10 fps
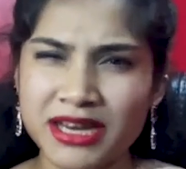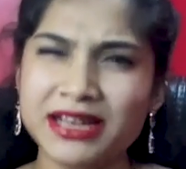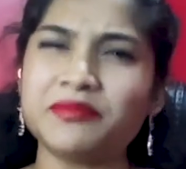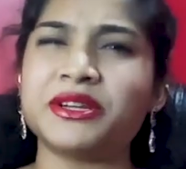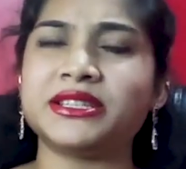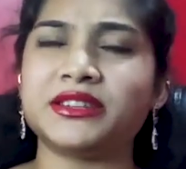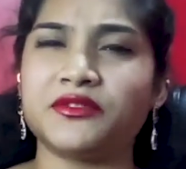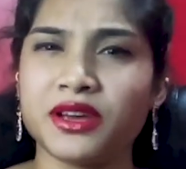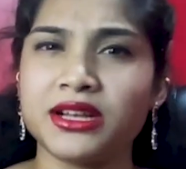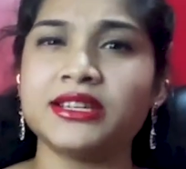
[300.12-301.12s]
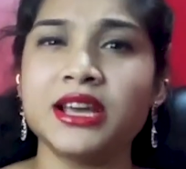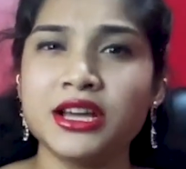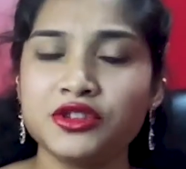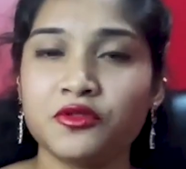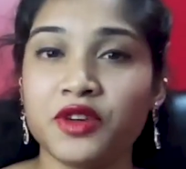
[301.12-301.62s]
a little bit difficult
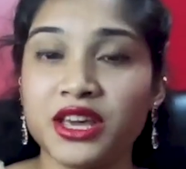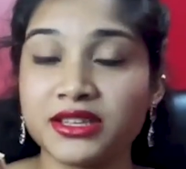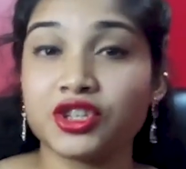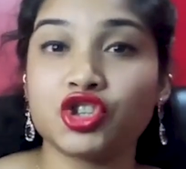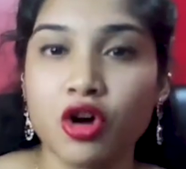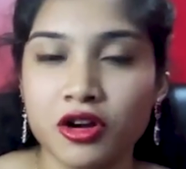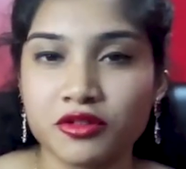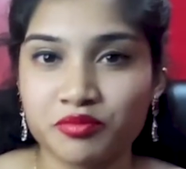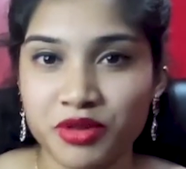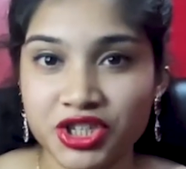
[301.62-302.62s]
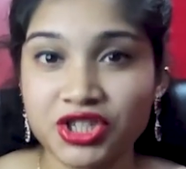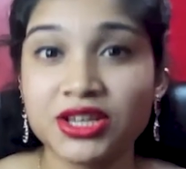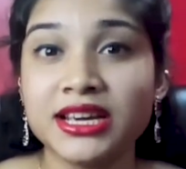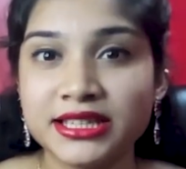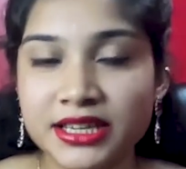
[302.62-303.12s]
to face the short pitched
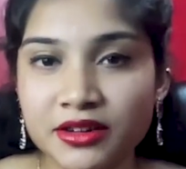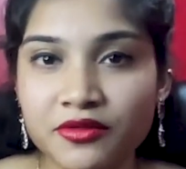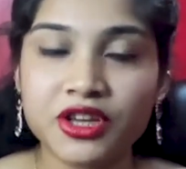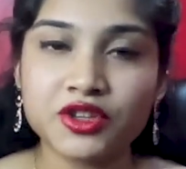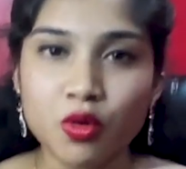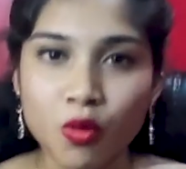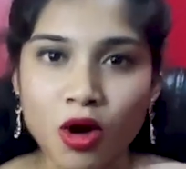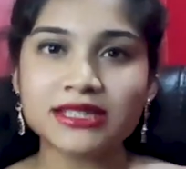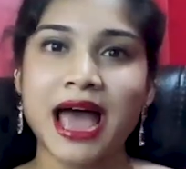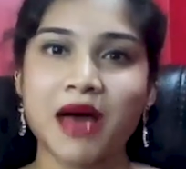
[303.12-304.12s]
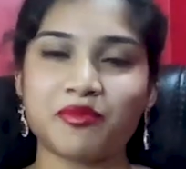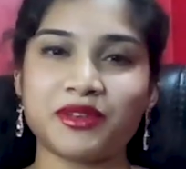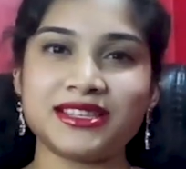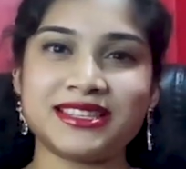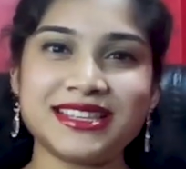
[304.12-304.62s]
delivery. So what
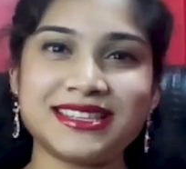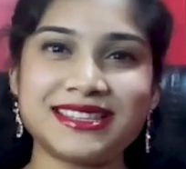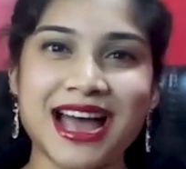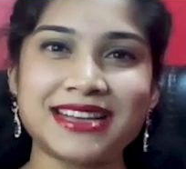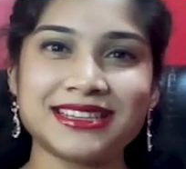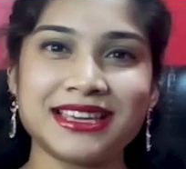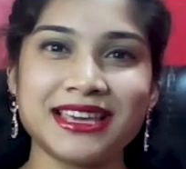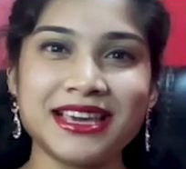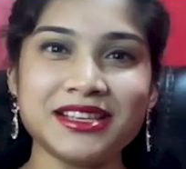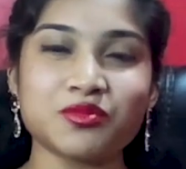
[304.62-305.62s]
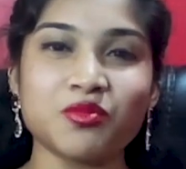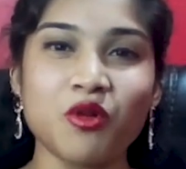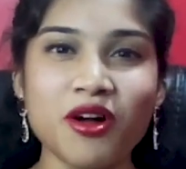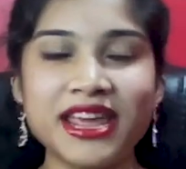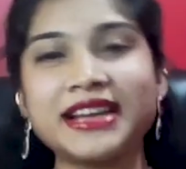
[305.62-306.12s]
happens, it's that he is
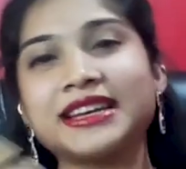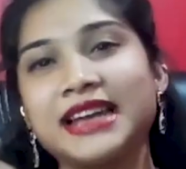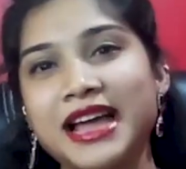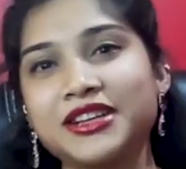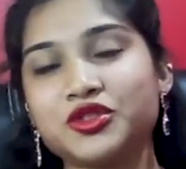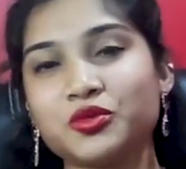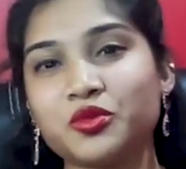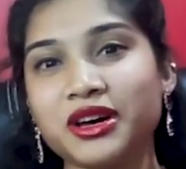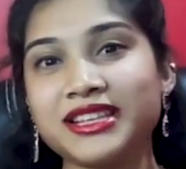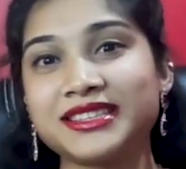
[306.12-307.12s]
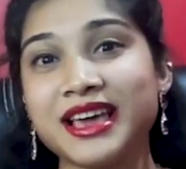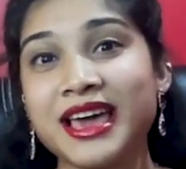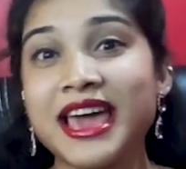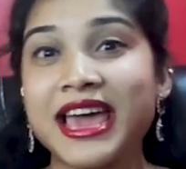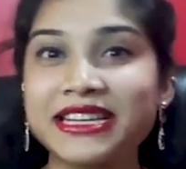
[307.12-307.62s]
more inclined towards
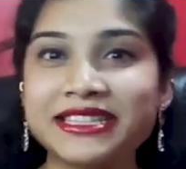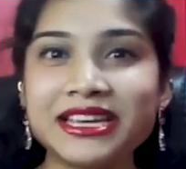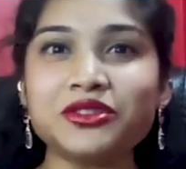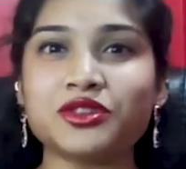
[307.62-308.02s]
hitting